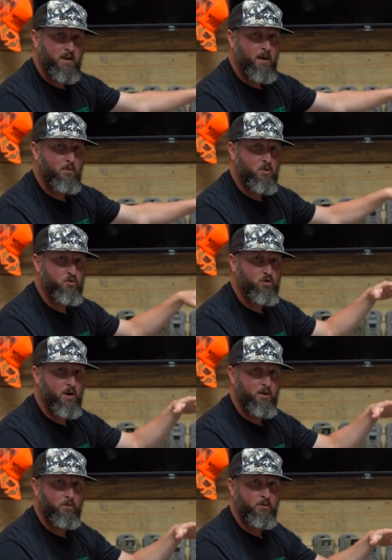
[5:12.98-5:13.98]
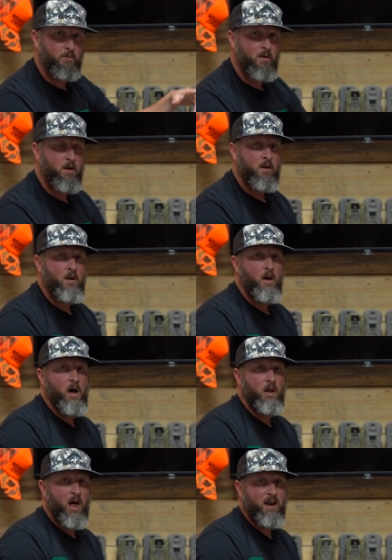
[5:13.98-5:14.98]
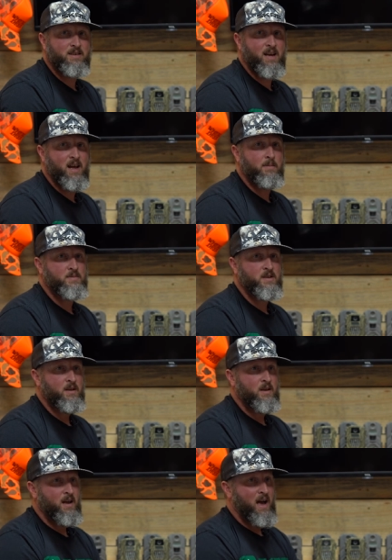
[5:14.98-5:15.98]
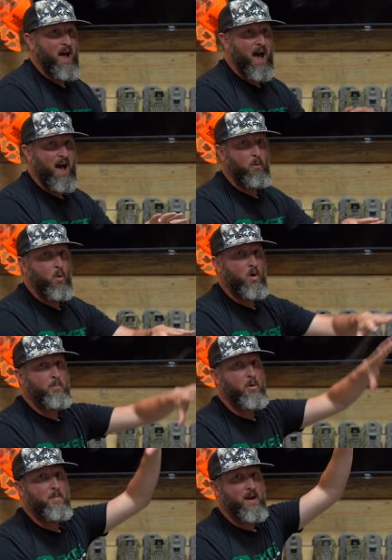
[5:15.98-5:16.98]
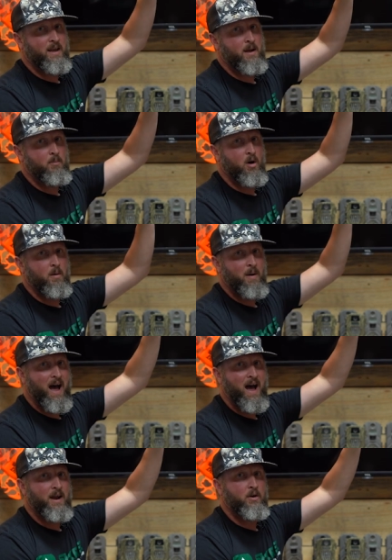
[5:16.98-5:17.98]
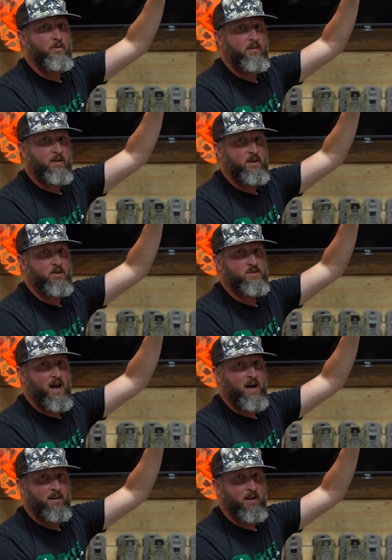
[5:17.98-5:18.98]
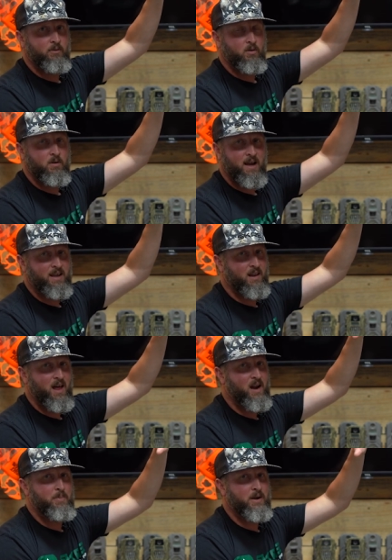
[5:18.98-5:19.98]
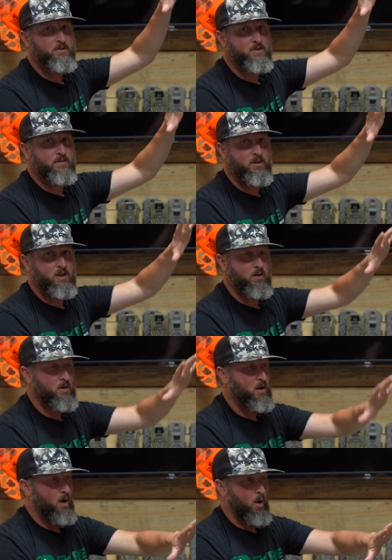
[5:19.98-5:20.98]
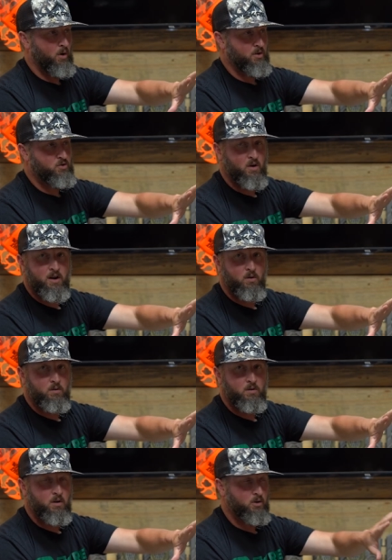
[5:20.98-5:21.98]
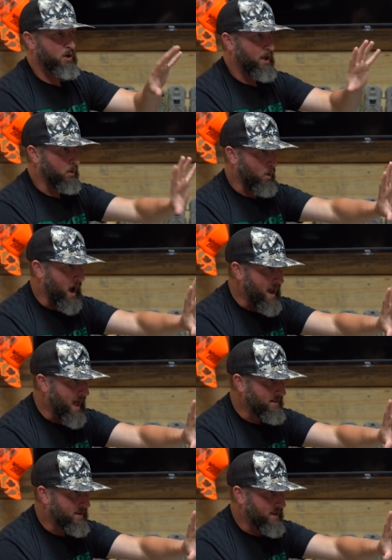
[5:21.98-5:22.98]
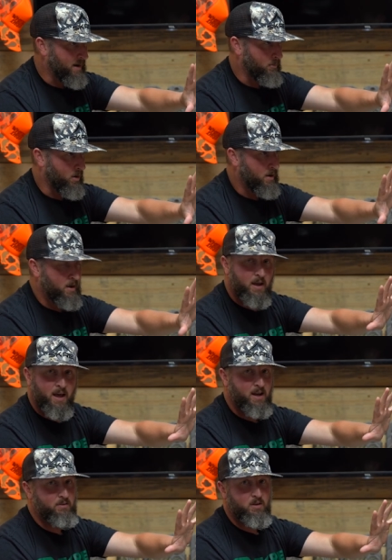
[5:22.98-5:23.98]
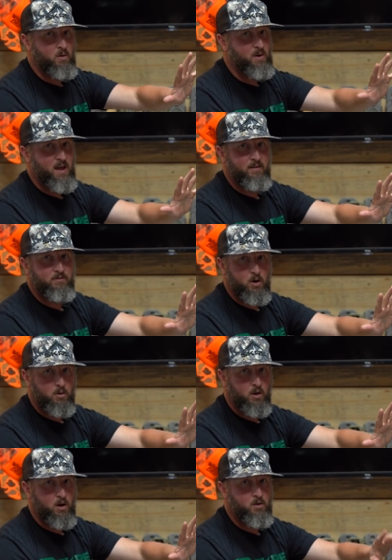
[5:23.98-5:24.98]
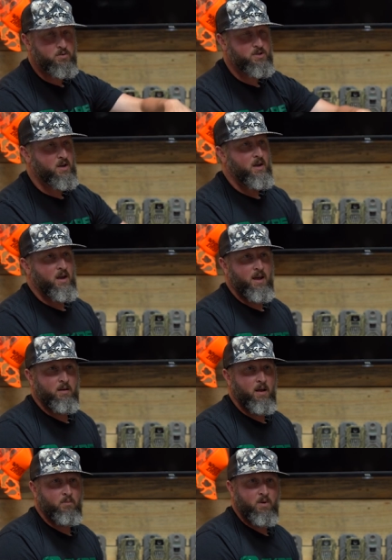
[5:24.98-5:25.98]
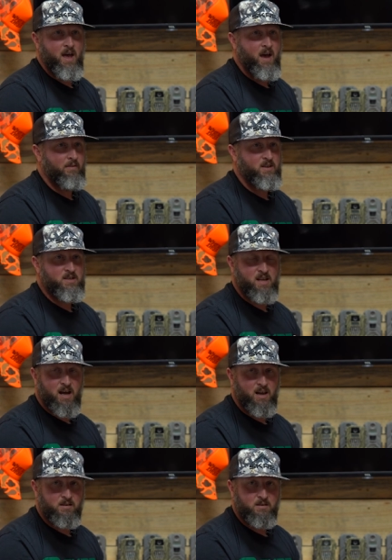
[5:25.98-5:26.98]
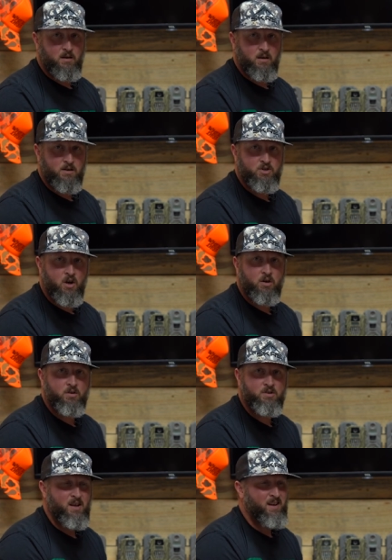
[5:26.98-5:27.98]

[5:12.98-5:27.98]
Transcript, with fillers: cameras on trails, a lot of times I want to put my camera up higher than the deer's eye level. I get a lot of pictures of deer on a trail looking right at the camera. And even though we have no glows and, and we have these silent uh, shutters,